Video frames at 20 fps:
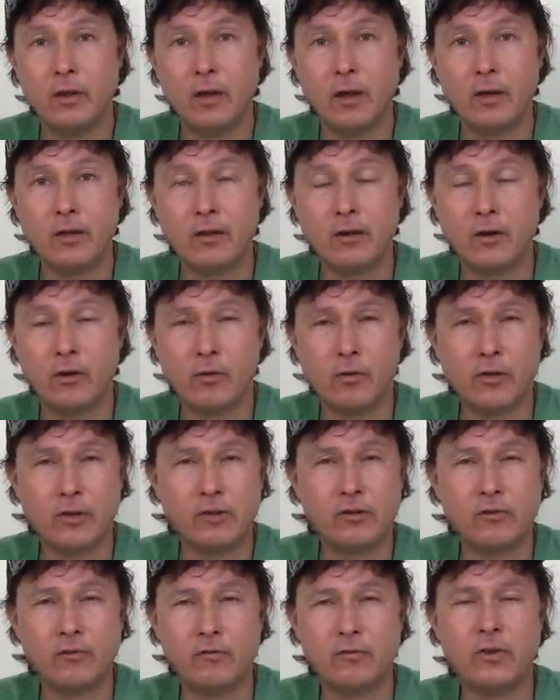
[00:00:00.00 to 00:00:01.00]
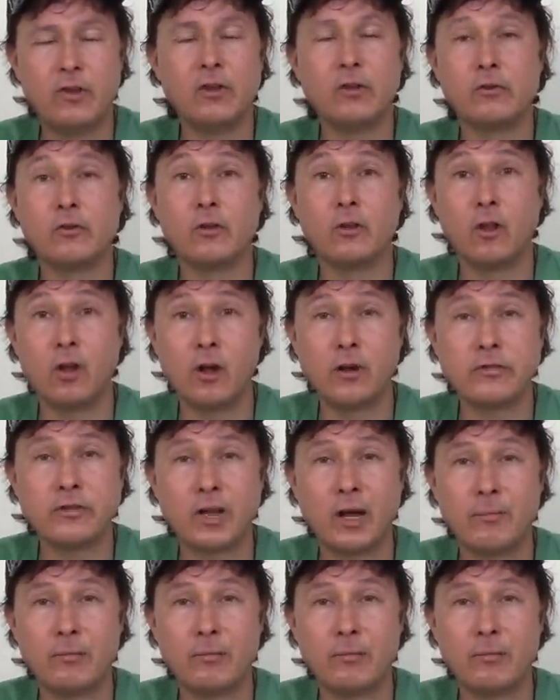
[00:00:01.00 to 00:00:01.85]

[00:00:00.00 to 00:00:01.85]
Uh, you know, this video is a long time